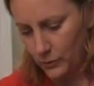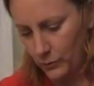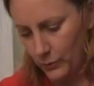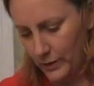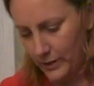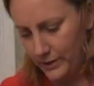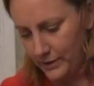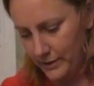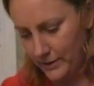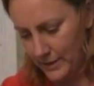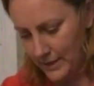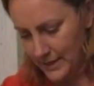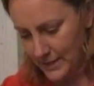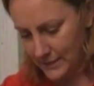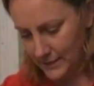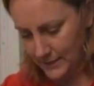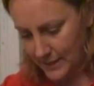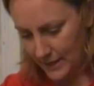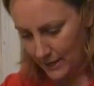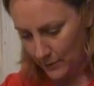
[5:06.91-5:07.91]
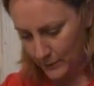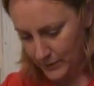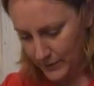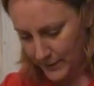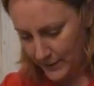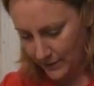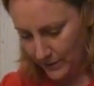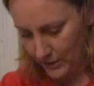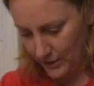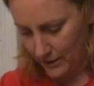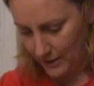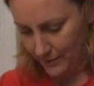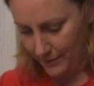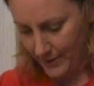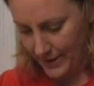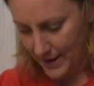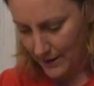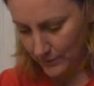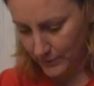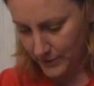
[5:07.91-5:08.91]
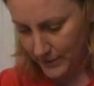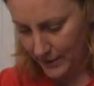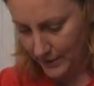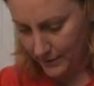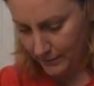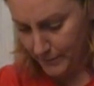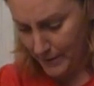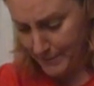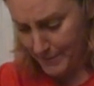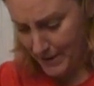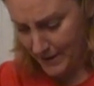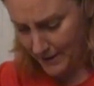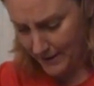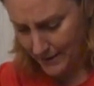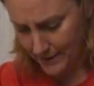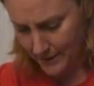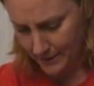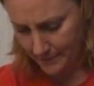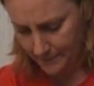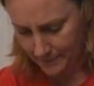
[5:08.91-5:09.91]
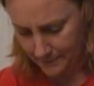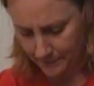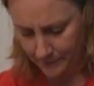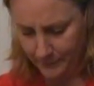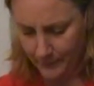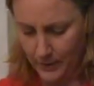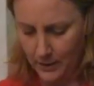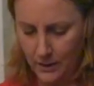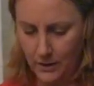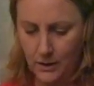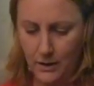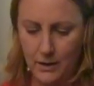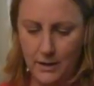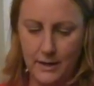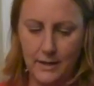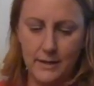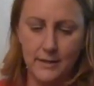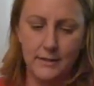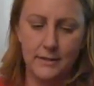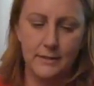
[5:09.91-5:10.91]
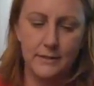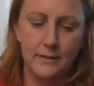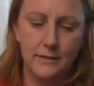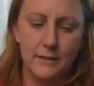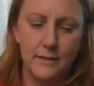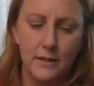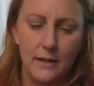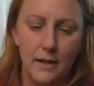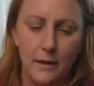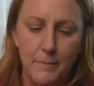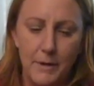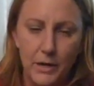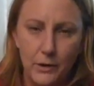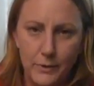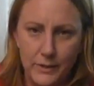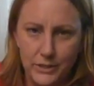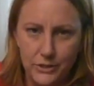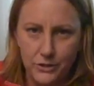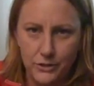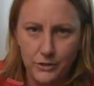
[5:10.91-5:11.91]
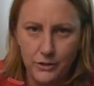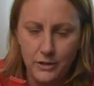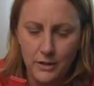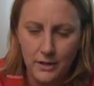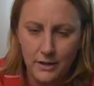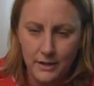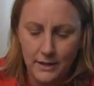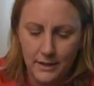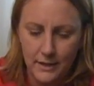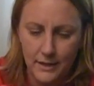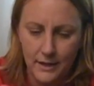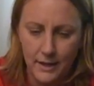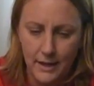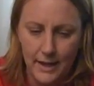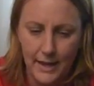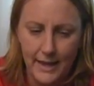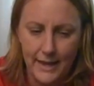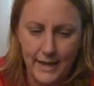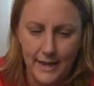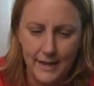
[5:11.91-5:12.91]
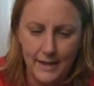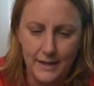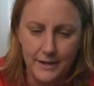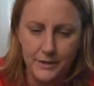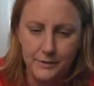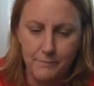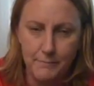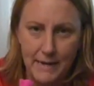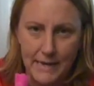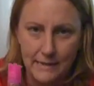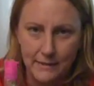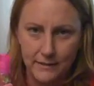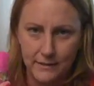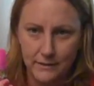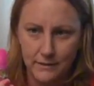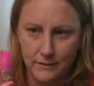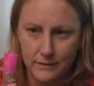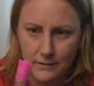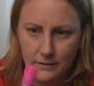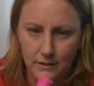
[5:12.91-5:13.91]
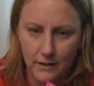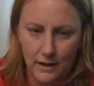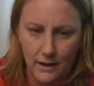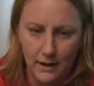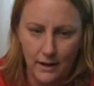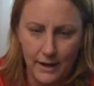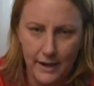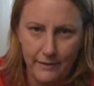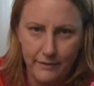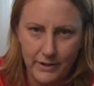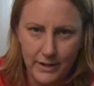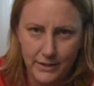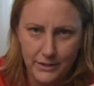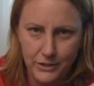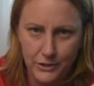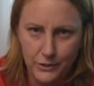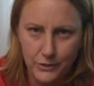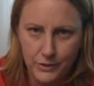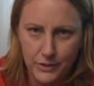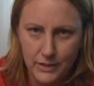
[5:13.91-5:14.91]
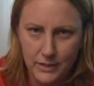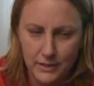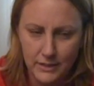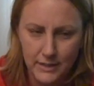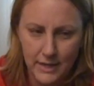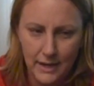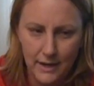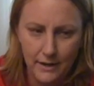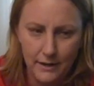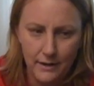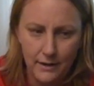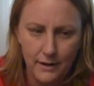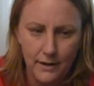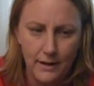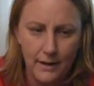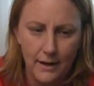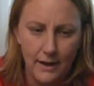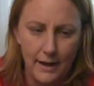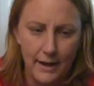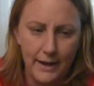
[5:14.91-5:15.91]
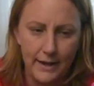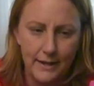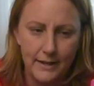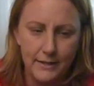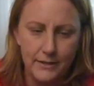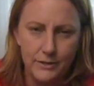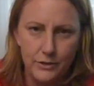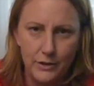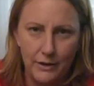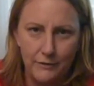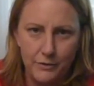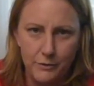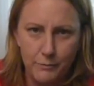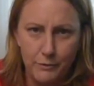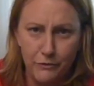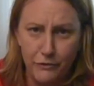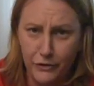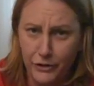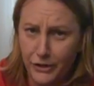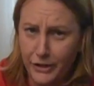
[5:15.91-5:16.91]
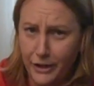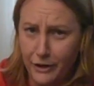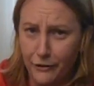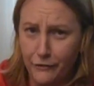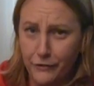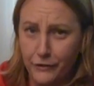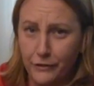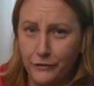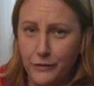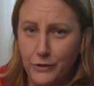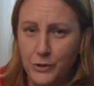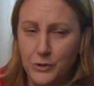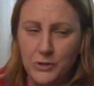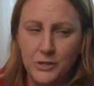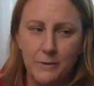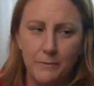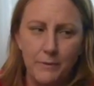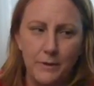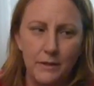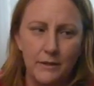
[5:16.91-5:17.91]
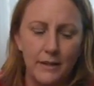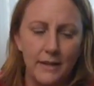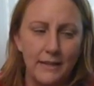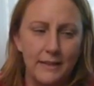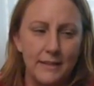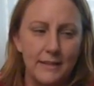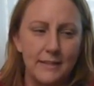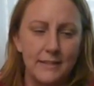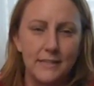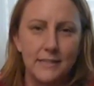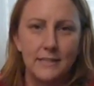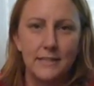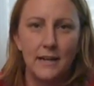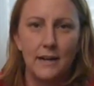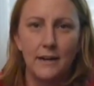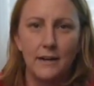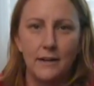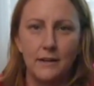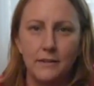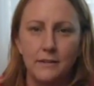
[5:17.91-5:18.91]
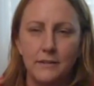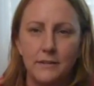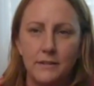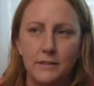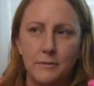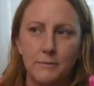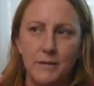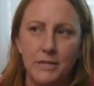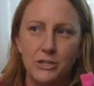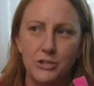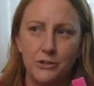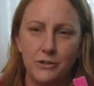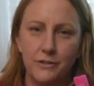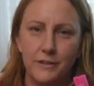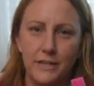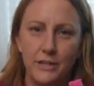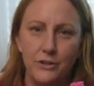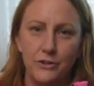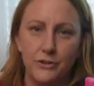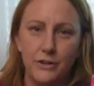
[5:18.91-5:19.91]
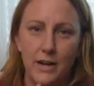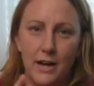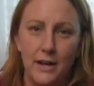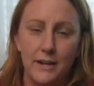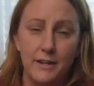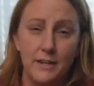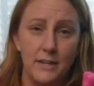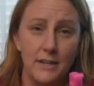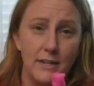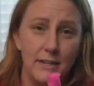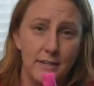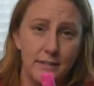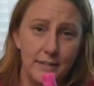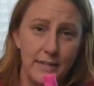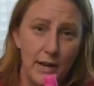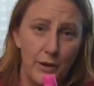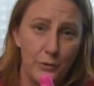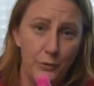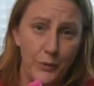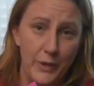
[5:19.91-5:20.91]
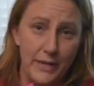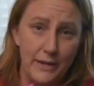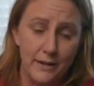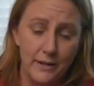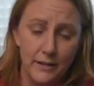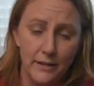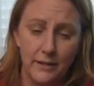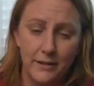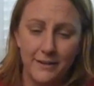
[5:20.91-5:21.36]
One of the things I always carry on the outside of my bag is a bear whistle and mace. I haven't had to use this yet, and you have to be very careful if you use something like this to make sure that you're not downwind.